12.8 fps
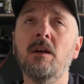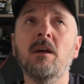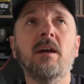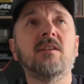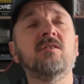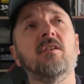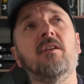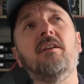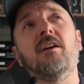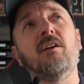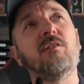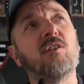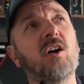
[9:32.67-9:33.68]
it's not that the
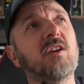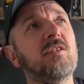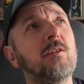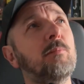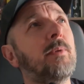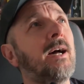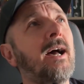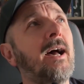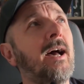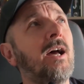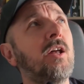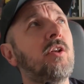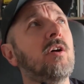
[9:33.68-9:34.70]
advice is
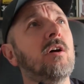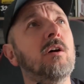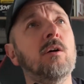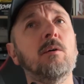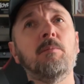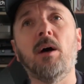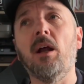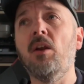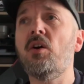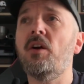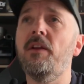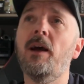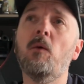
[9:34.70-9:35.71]
bad, but I
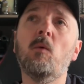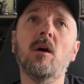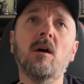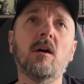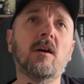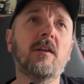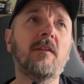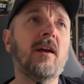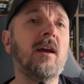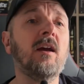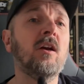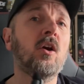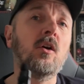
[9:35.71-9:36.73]
look at their work and
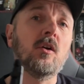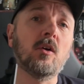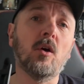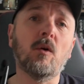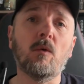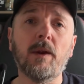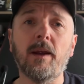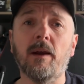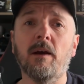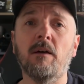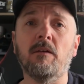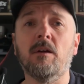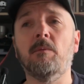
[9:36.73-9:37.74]
their career,
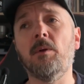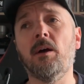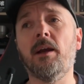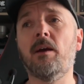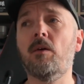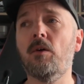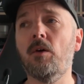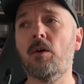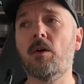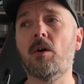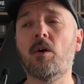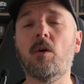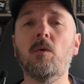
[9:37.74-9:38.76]
and I'm like,
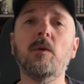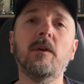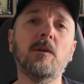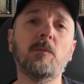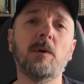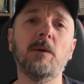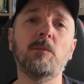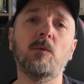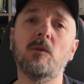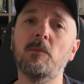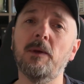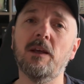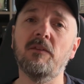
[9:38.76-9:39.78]
who are these people
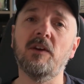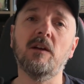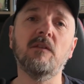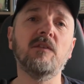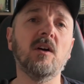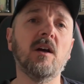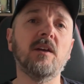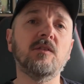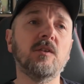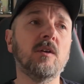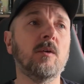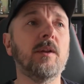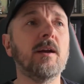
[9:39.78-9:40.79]
to be giving advice?
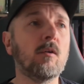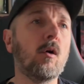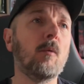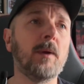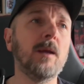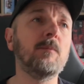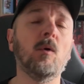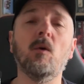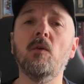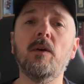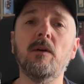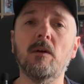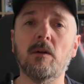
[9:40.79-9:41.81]
There are people
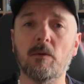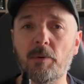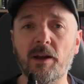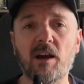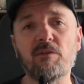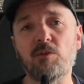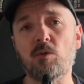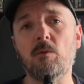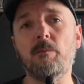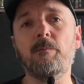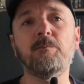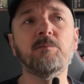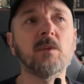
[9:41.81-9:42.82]
on the platform,
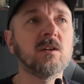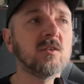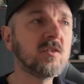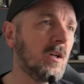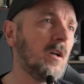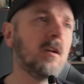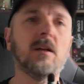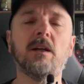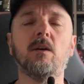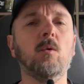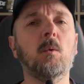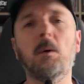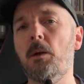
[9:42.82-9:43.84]
certainly,
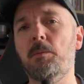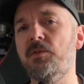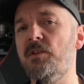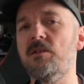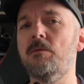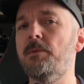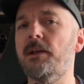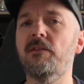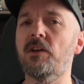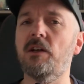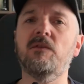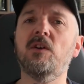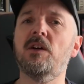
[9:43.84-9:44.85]
who are in a position to be giving
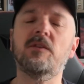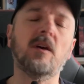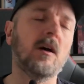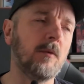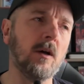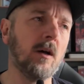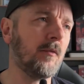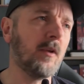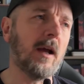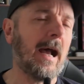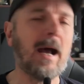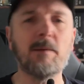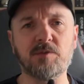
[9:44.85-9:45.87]
advice.
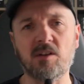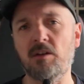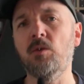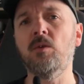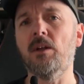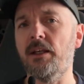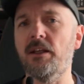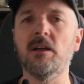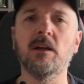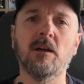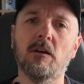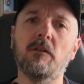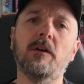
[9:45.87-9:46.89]
Absolutely
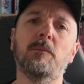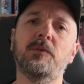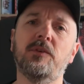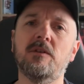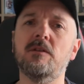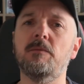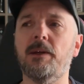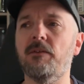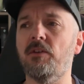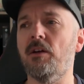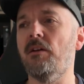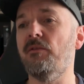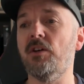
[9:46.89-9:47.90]
are in a position to be
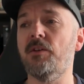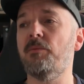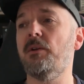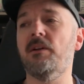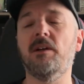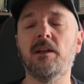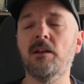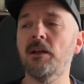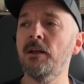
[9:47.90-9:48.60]
giving advice. But then,